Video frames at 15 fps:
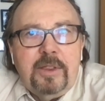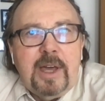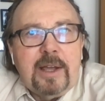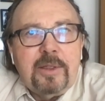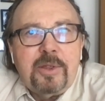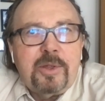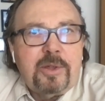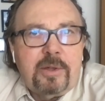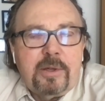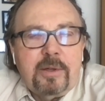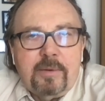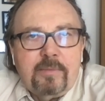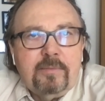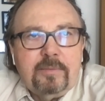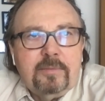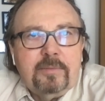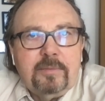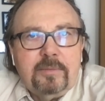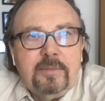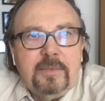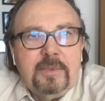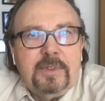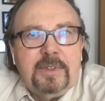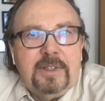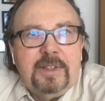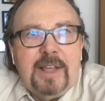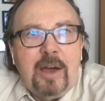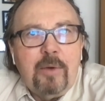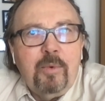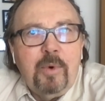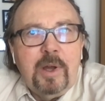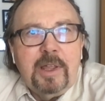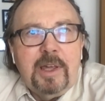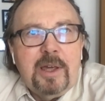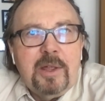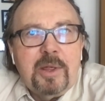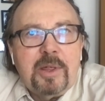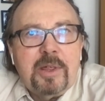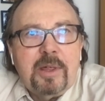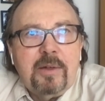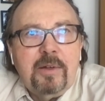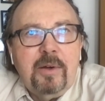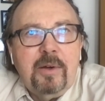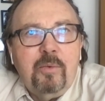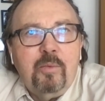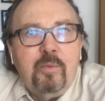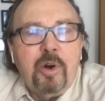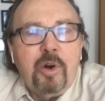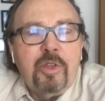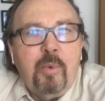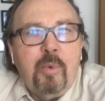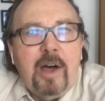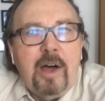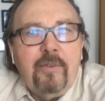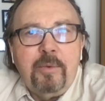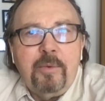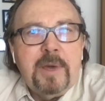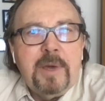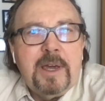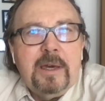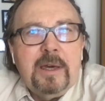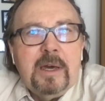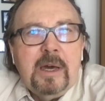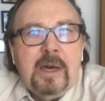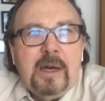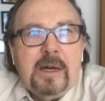that's that really is worthwhile for me.